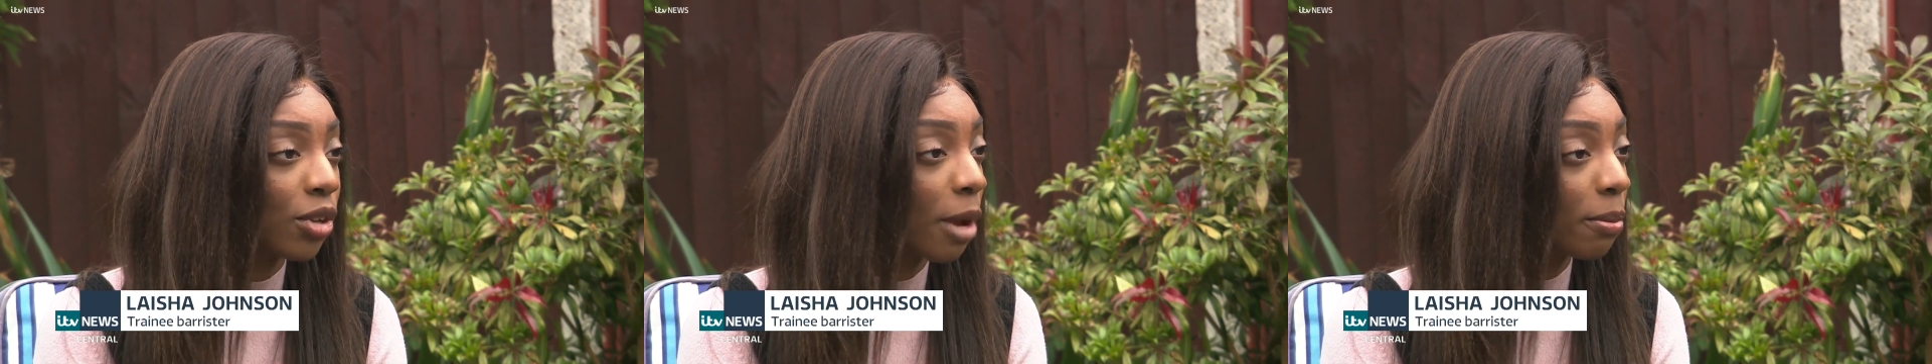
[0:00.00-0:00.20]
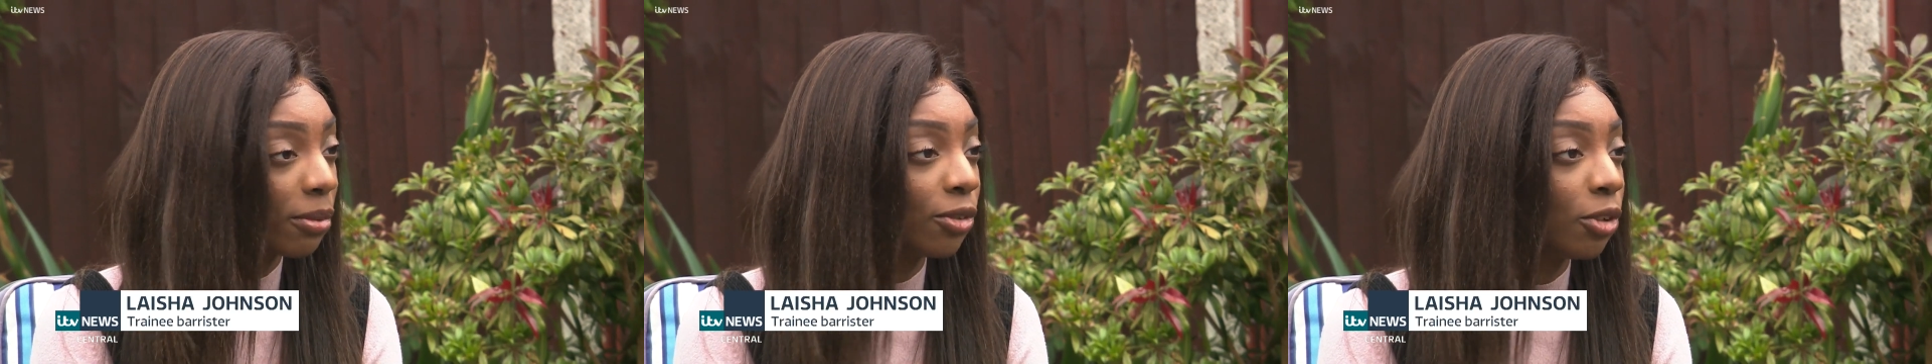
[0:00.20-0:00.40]

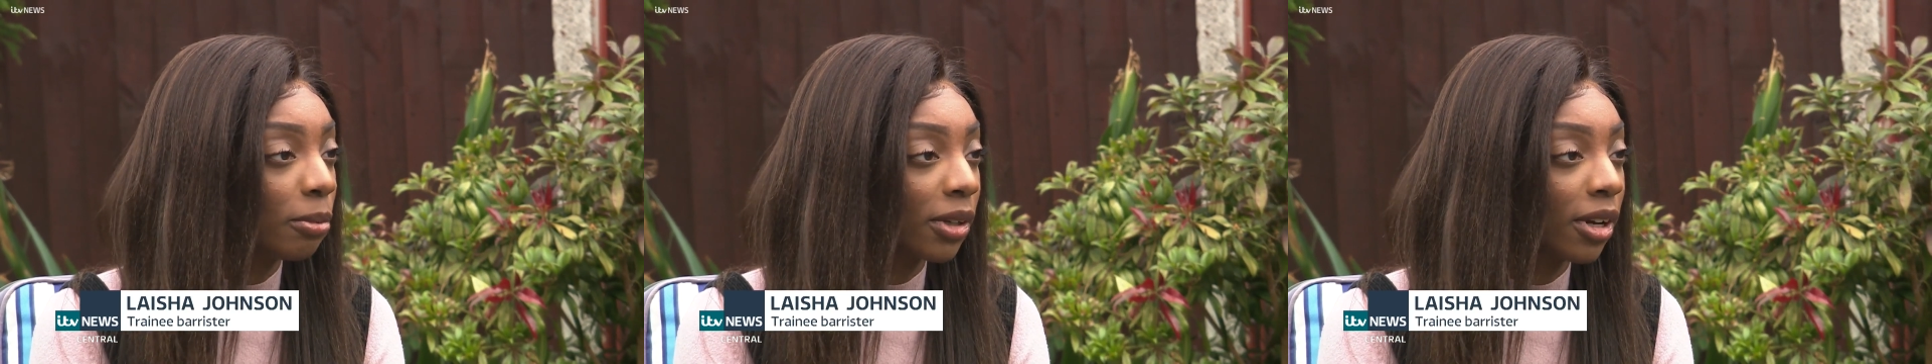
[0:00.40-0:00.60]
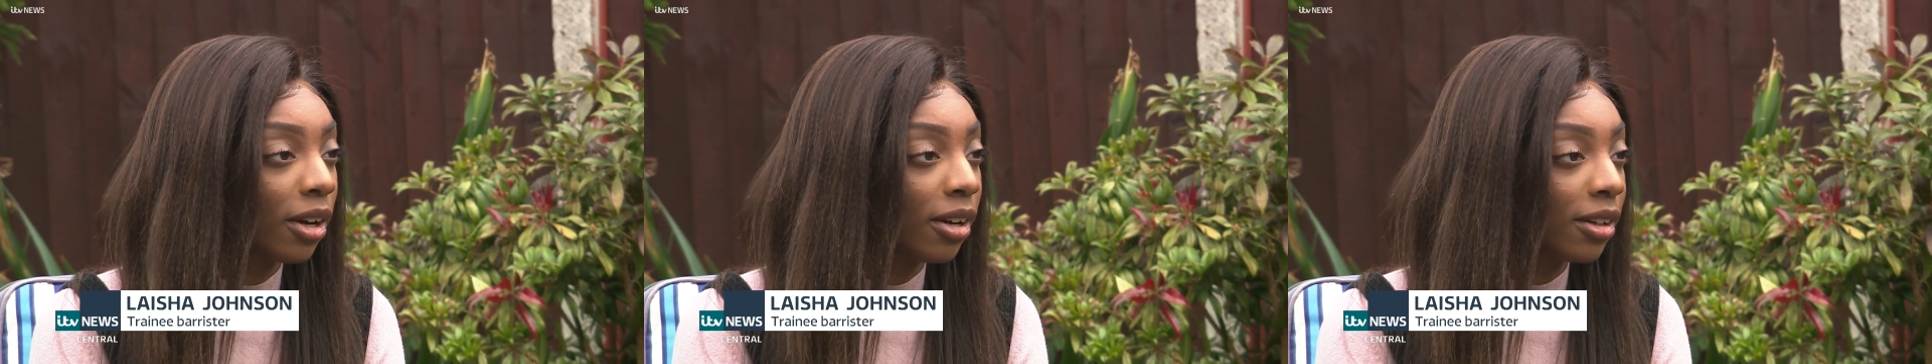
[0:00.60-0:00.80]
Try
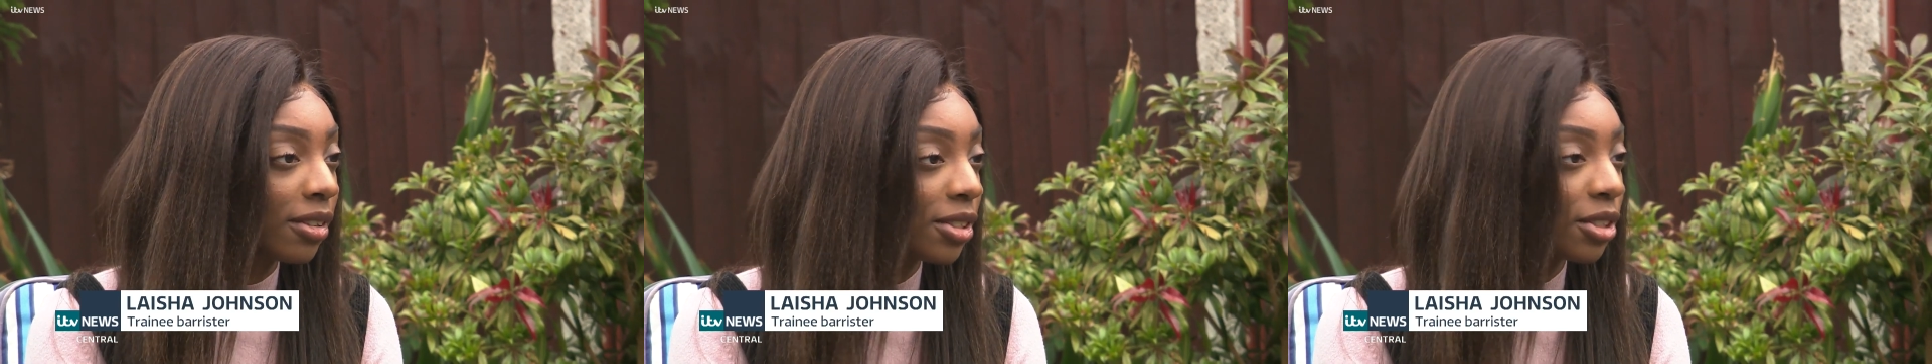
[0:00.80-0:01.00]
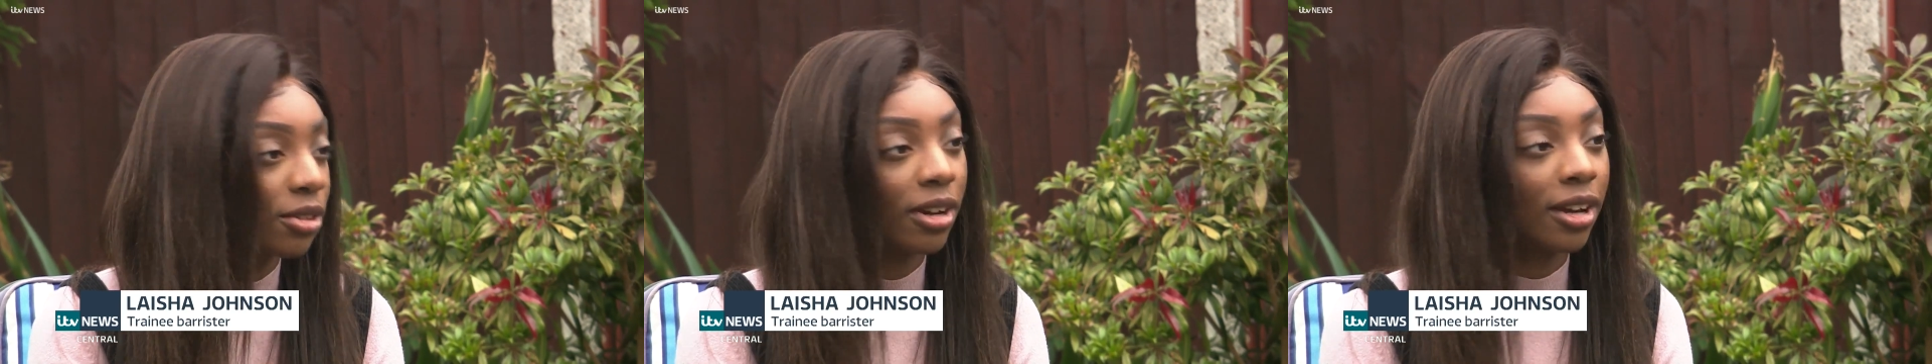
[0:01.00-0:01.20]
performing
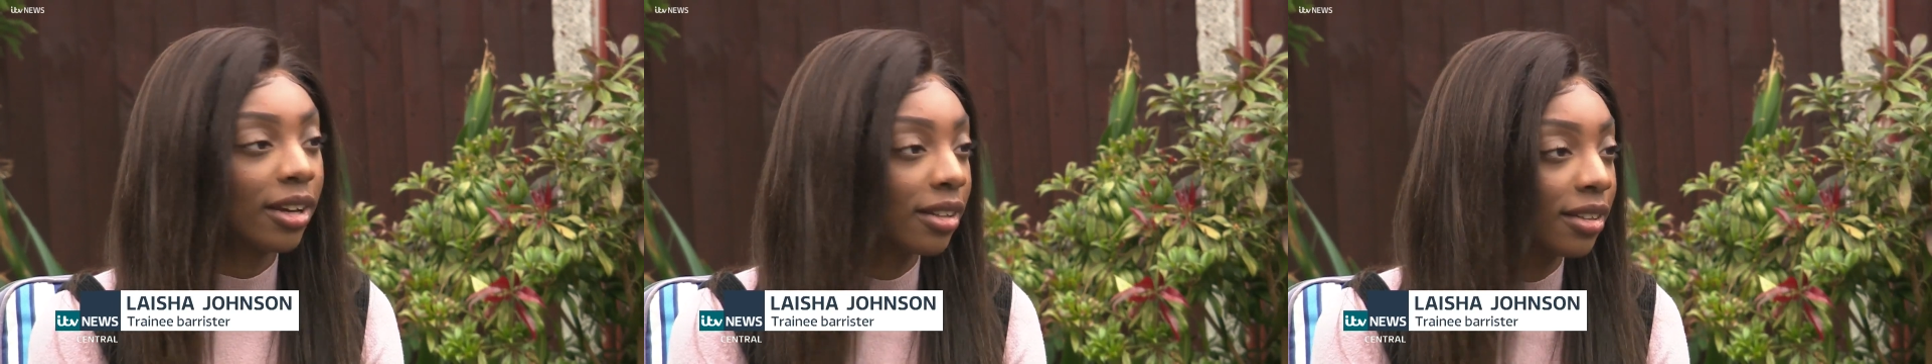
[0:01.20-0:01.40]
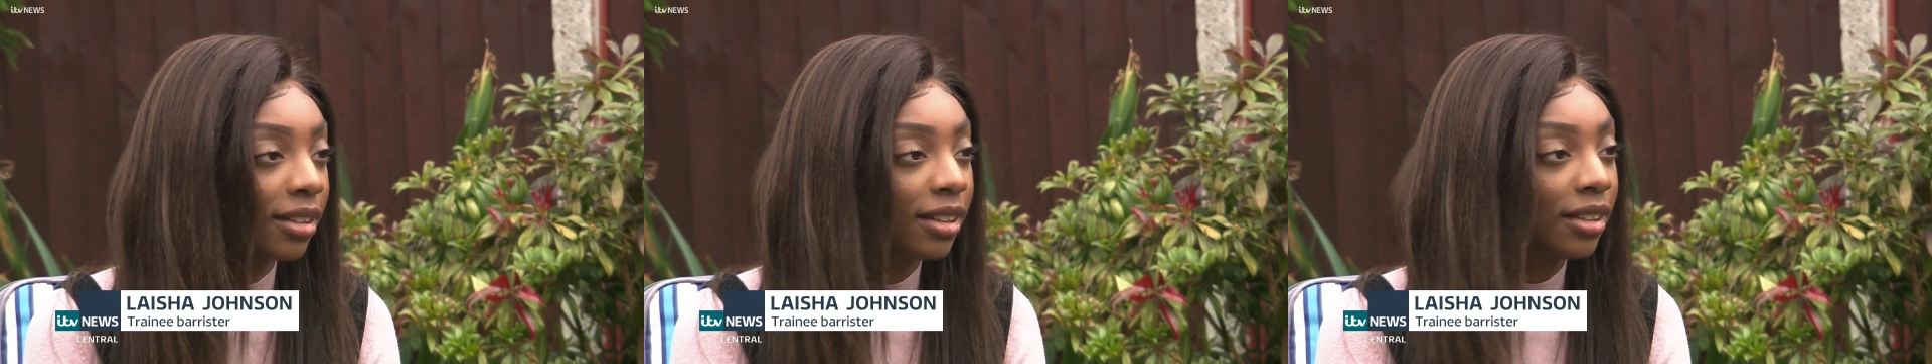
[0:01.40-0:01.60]
arts,
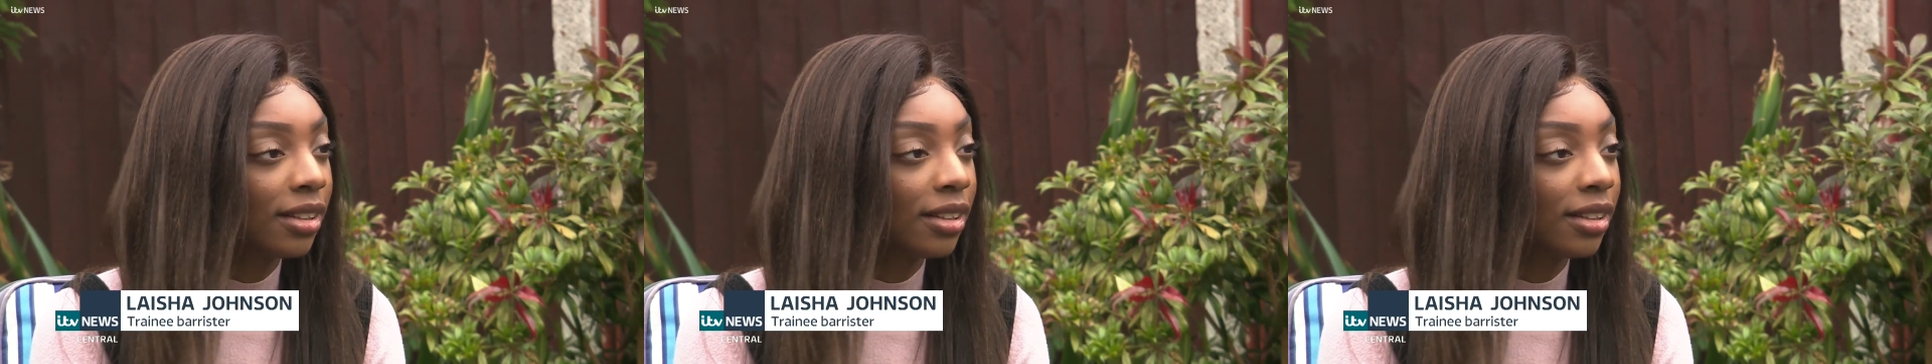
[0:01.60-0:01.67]
try,